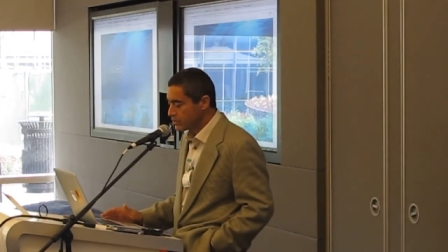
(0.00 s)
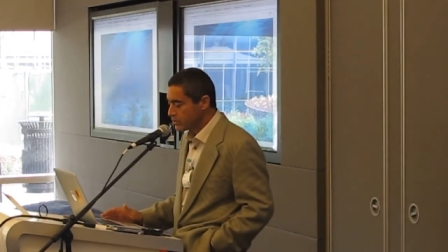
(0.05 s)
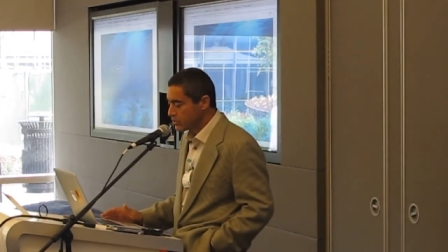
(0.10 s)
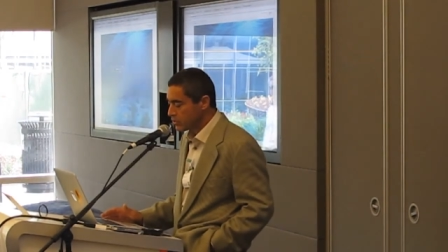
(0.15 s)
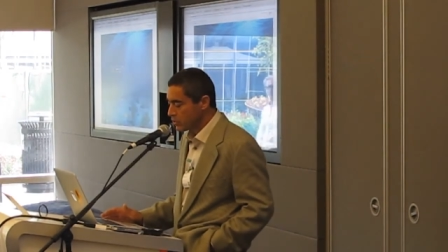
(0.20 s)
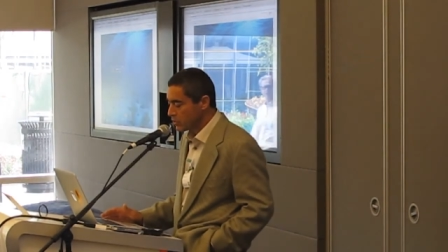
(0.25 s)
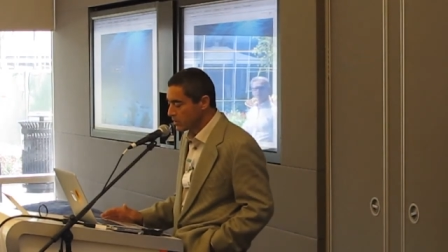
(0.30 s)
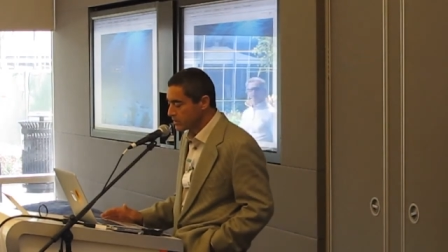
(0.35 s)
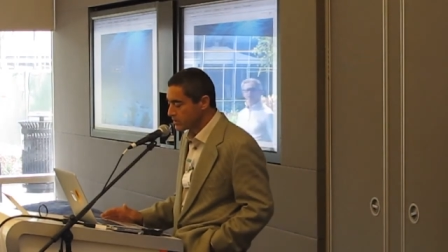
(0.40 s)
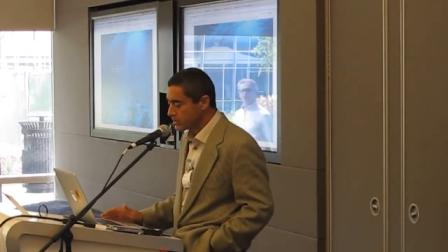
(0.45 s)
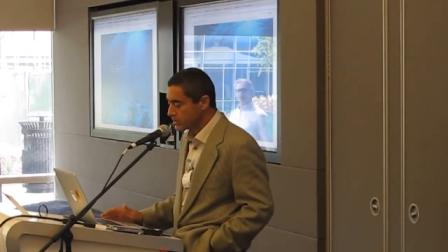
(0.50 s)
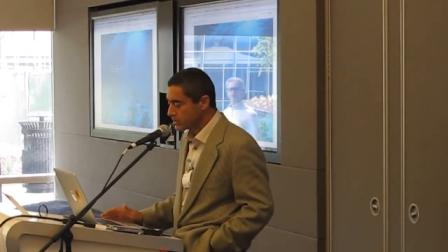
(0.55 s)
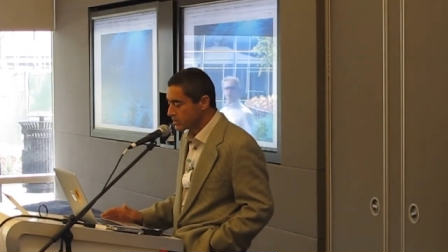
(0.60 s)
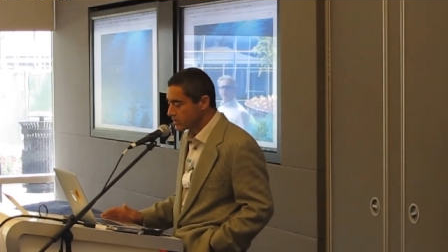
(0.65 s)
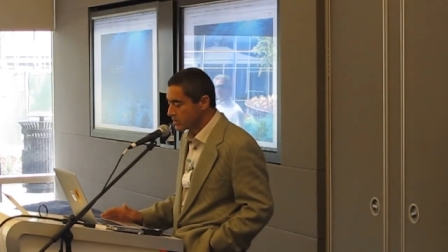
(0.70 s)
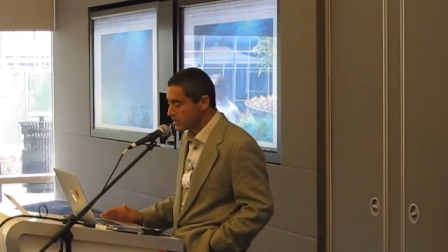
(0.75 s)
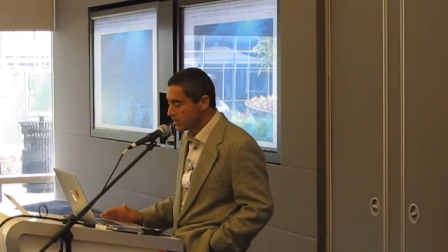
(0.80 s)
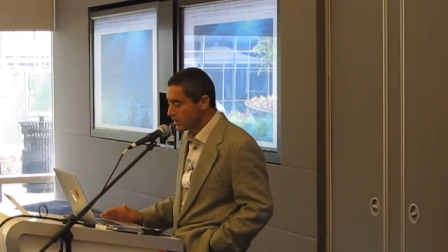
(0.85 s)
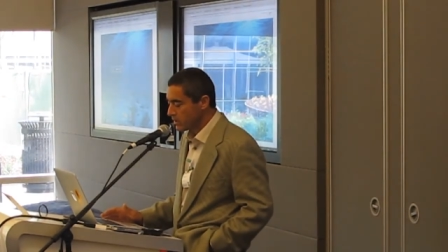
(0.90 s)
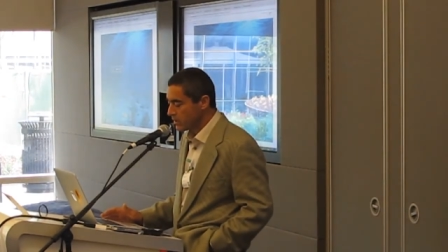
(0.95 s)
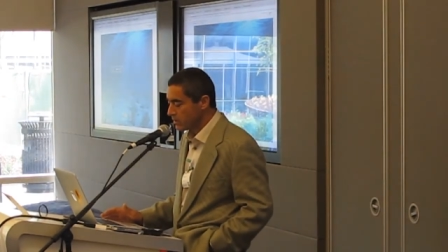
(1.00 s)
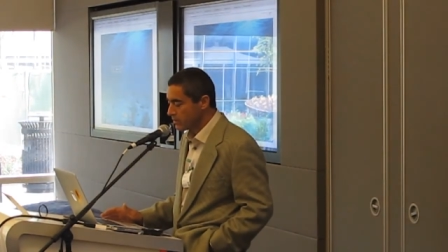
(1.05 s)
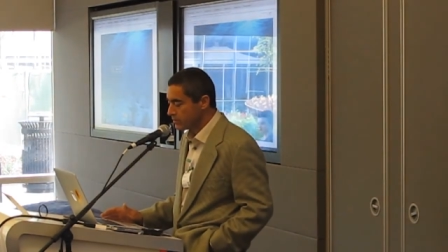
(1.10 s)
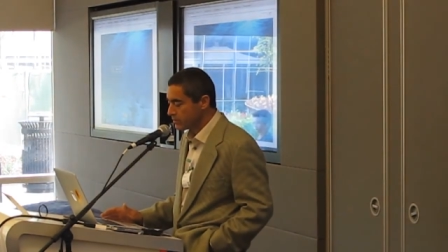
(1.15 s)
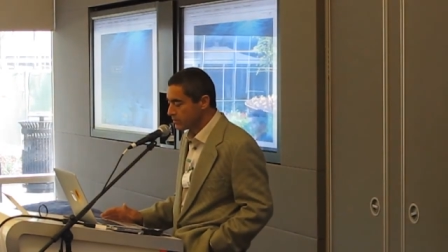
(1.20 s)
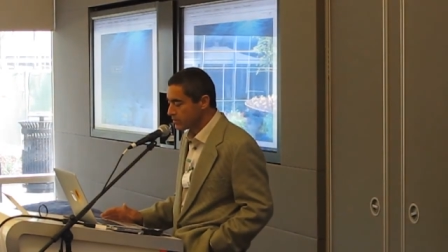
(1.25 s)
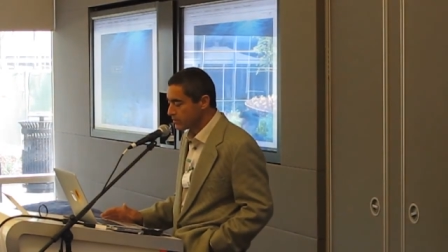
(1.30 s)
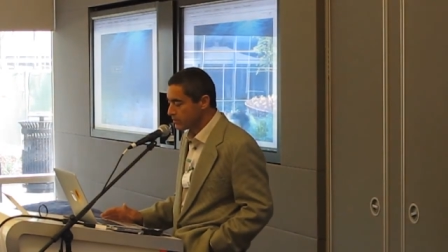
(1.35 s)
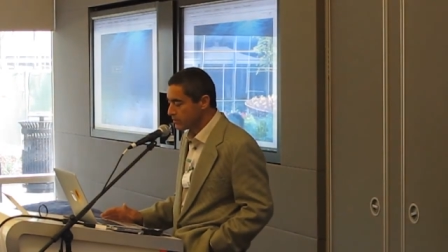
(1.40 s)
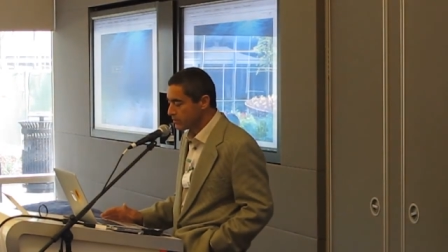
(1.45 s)
towards
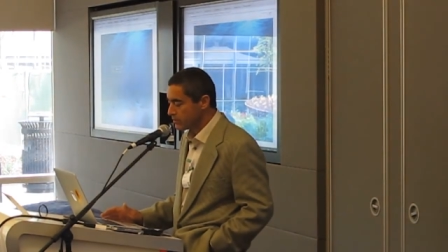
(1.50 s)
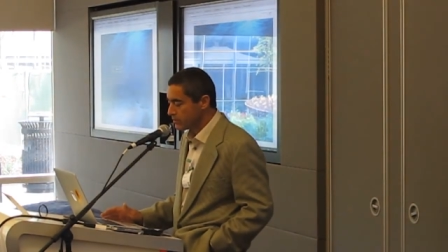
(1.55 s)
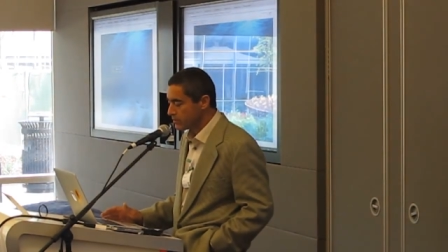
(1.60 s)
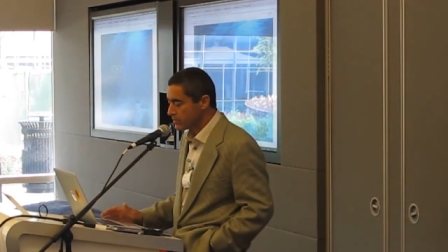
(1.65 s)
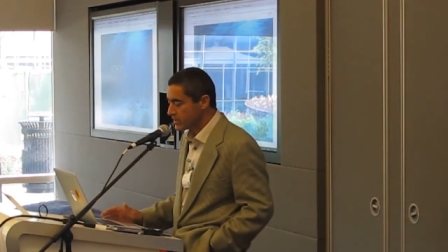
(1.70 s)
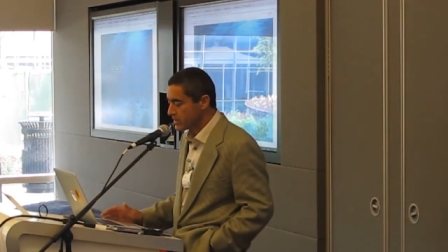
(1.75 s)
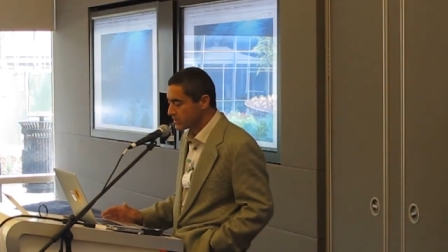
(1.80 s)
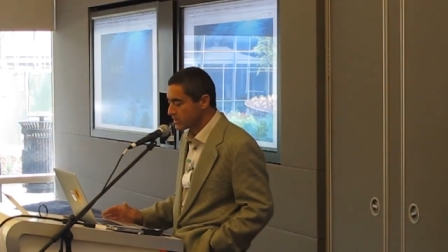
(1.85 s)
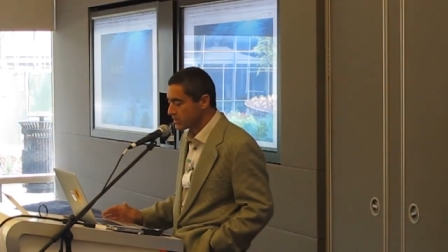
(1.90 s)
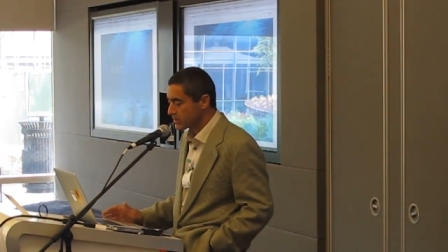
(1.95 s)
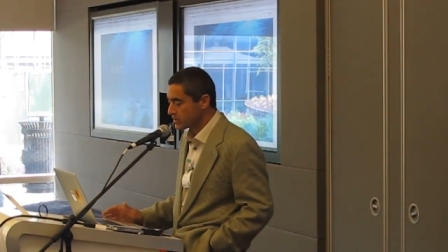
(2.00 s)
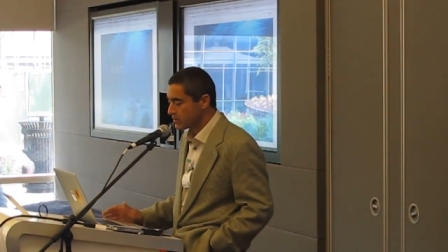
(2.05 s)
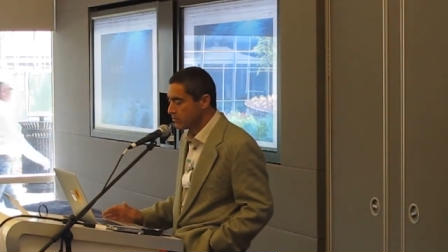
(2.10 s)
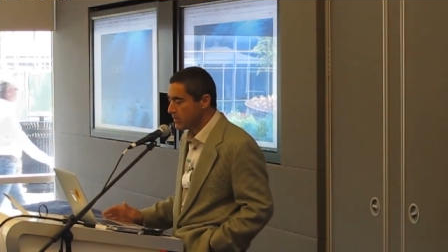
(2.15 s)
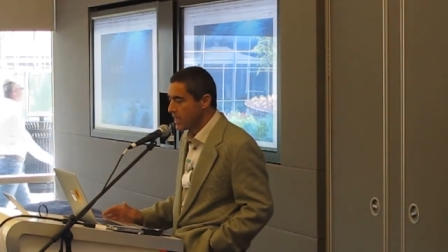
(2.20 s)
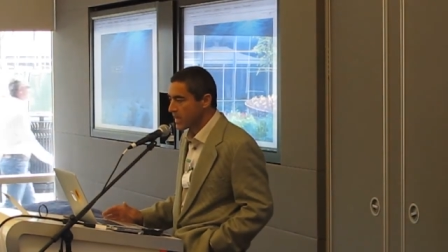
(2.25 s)
testing some